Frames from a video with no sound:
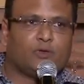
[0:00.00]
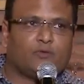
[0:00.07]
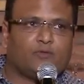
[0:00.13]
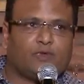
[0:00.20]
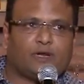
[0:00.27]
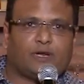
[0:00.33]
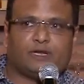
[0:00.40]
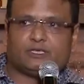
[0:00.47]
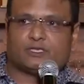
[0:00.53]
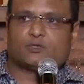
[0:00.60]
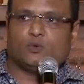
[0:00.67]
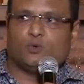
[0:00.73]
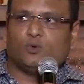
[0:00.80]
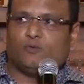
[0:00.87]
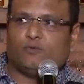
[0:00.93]
We run a
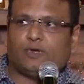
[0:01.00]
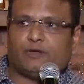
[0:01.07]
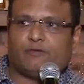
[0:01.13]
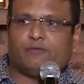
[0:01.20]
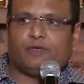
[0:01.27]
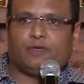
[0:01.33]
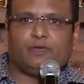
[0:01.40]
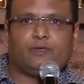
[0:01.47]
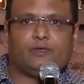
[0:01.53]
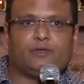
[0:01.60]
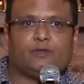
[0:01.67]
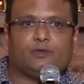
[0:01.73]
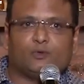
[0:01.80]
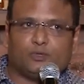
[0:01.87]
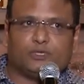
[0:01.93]
school where we
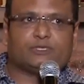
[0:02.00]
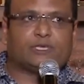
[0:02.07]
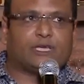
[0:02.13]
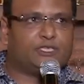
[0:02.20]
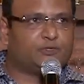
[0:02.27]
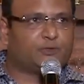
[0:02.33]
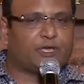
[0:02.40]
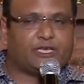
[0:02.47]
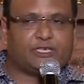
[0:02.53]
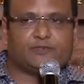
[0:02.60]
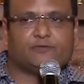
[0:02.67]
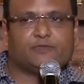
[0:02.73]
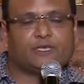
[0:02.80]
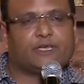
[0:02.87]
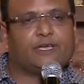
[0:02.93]
do this education
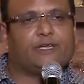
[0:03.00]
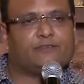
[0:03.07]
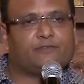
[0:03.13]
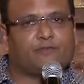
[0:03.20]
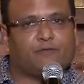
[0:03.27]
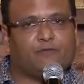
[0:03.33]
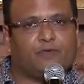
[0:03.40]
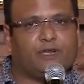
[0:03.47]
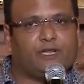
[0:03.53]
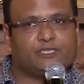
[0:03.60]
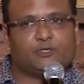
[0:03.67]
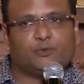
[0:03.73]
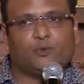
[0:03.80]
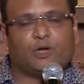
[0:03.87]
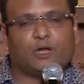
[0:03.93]
of the kids from
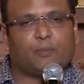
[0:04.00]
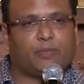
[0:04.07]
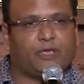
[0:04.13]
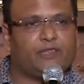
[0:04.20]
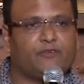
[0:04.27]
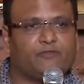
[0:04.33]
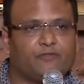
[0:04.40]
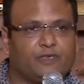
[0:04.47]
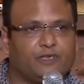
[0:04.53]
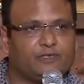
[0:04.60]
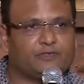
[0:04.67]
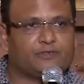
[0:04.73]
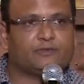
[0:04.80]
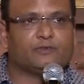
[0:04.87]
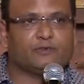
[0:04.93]
village who can't pay the
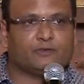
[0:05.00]
fees.